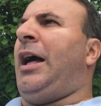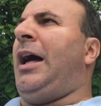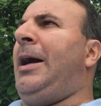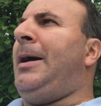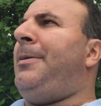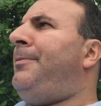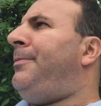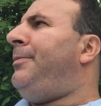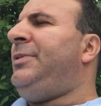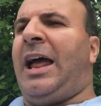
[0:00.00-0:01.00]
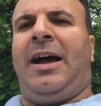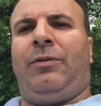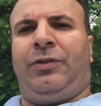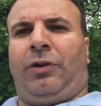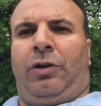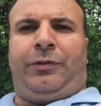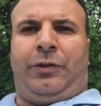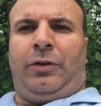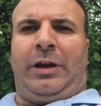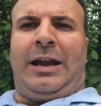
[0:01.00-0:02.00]
that was
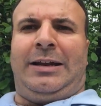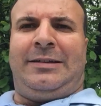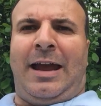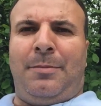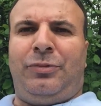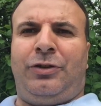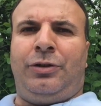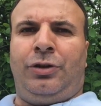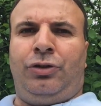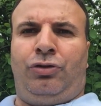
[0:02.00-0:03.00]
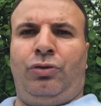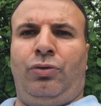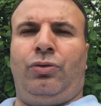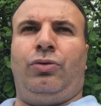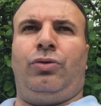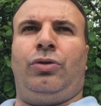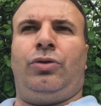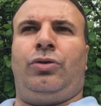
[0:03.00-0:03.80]
also an attempt to